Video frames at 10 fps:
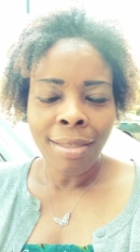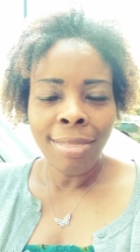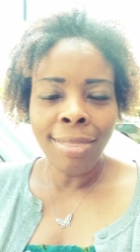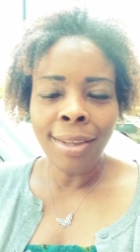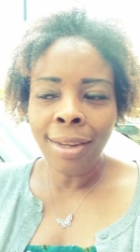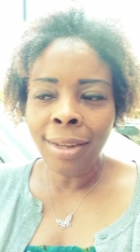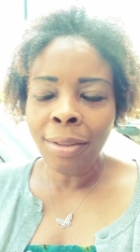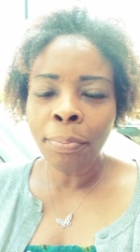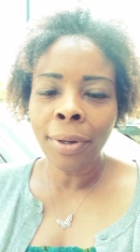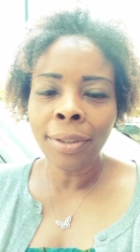These
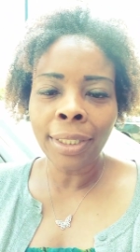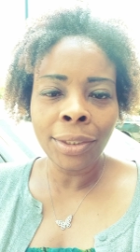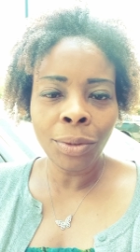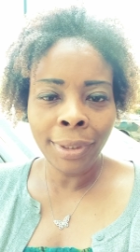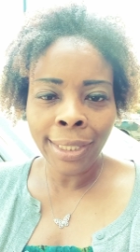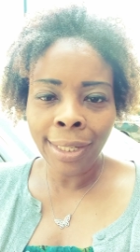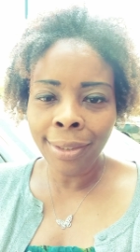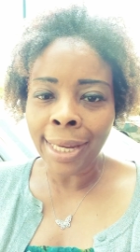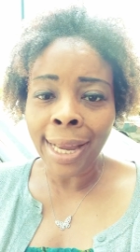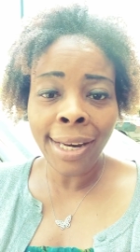brothers are so
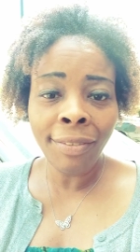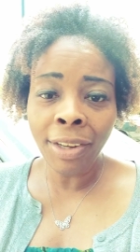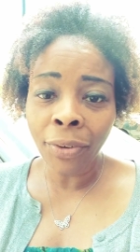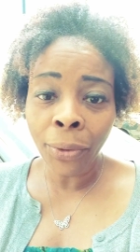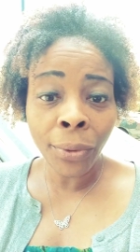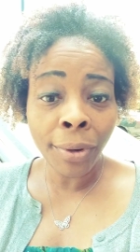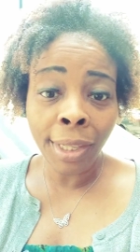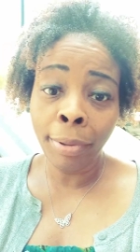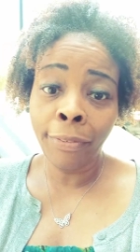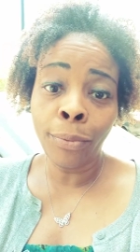talented. I never even heard of
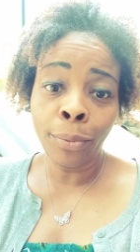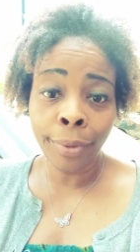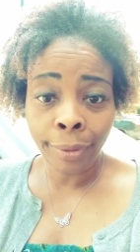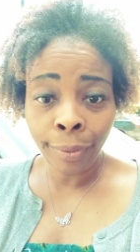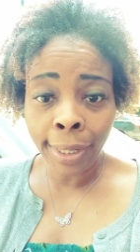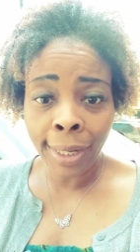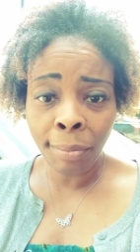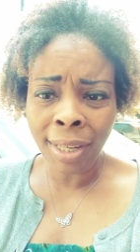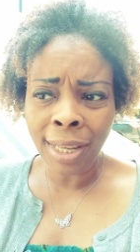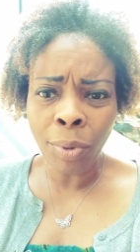them before, okay?
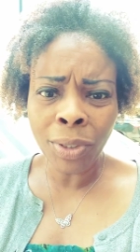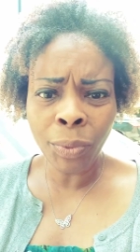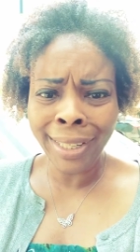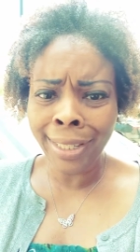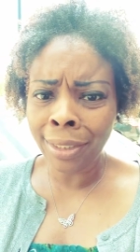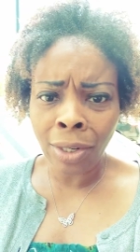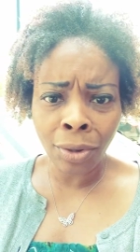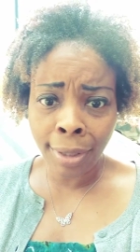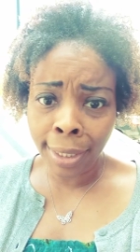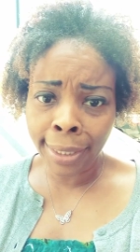Because I wasn't really into all
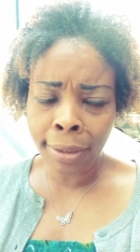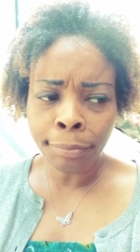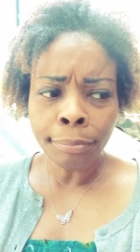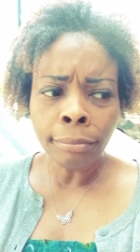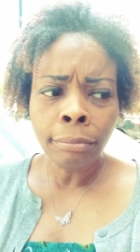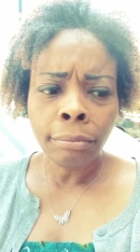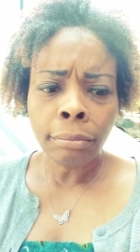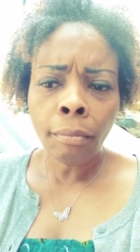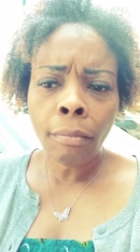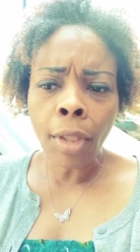of that.
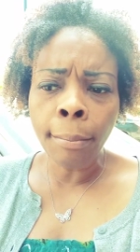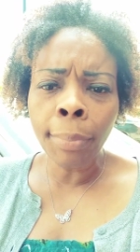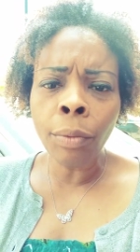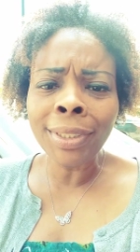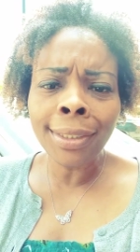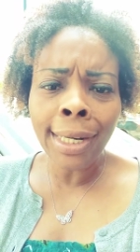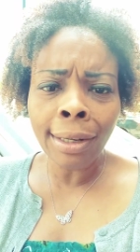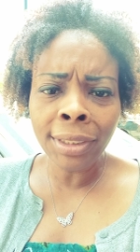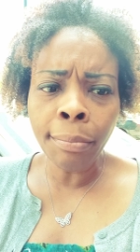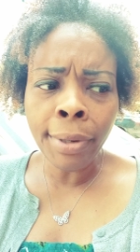But what stood
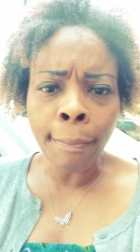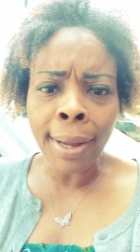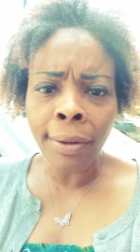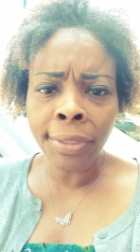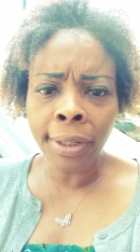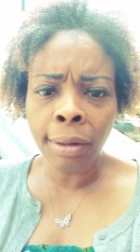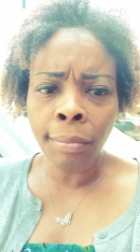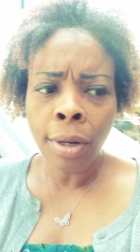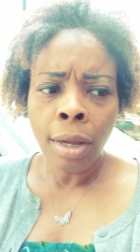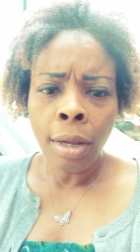out to me about
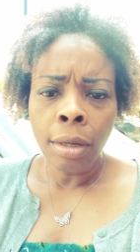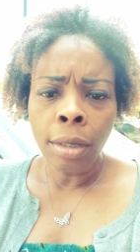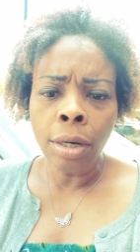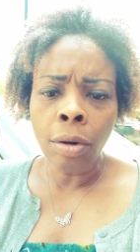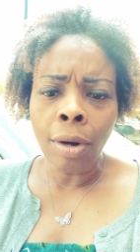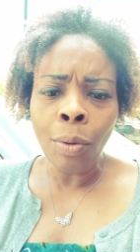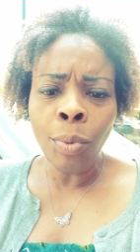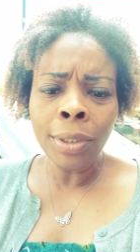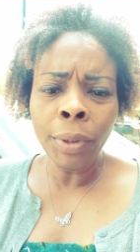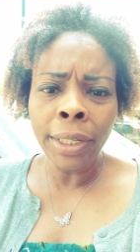them, I
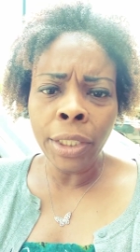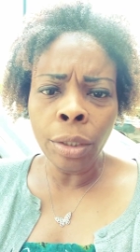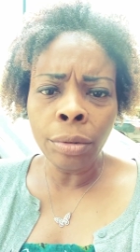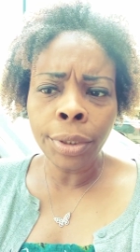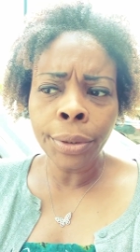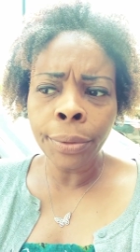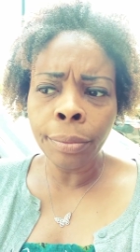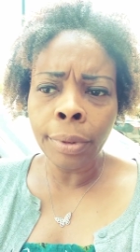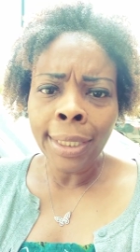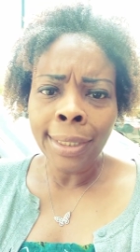wasn't really used
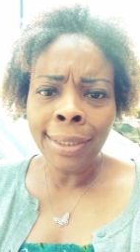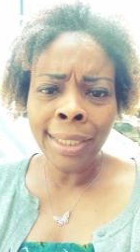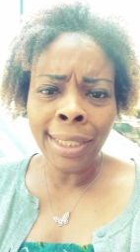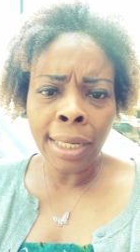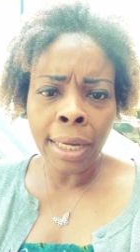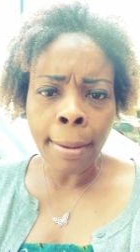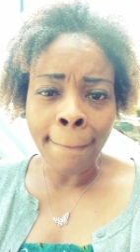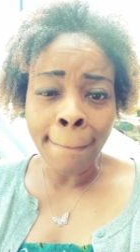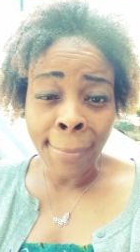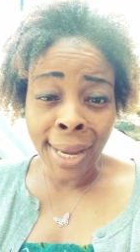to seeing
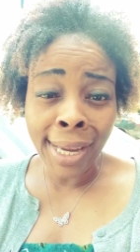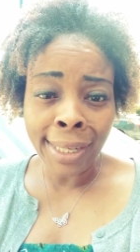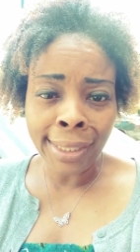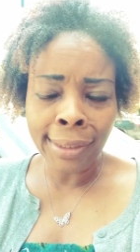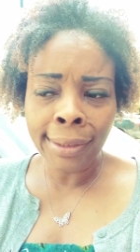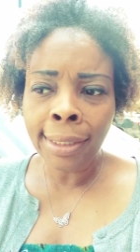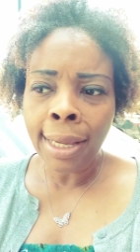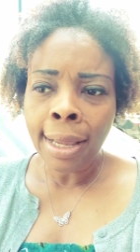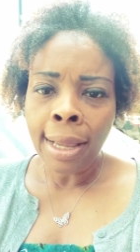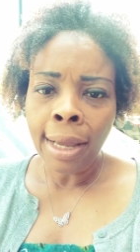mans,
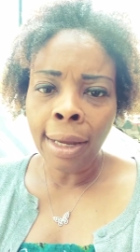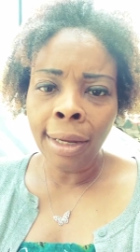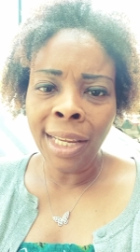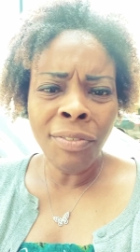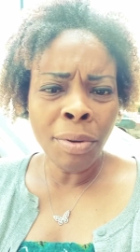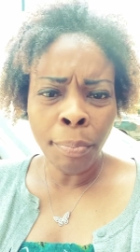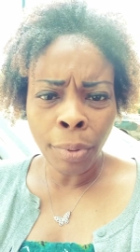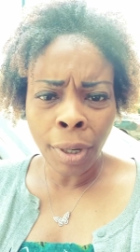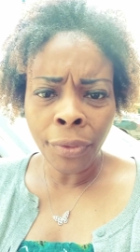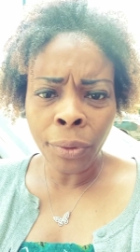even
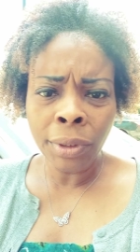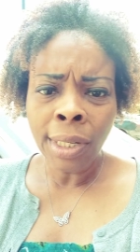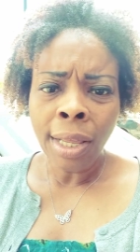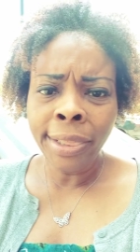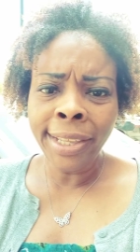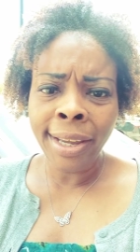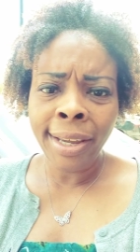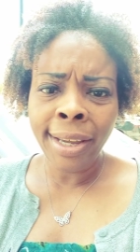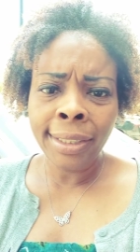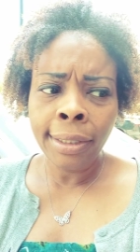brothers
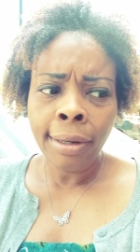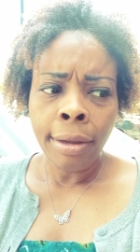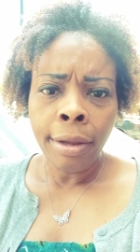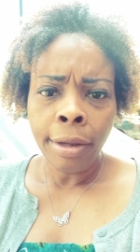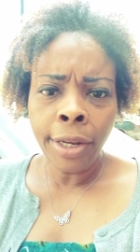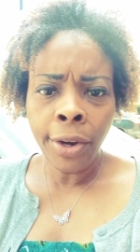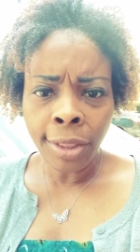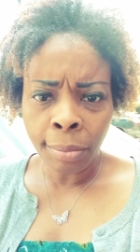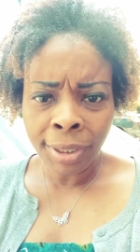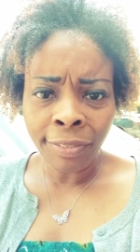that carry
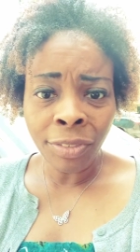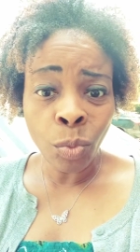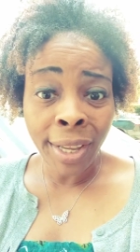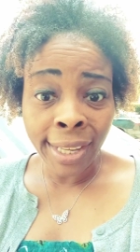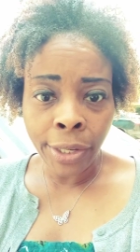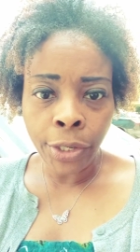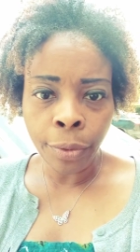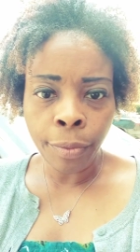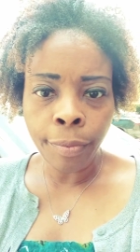themselves the way they do.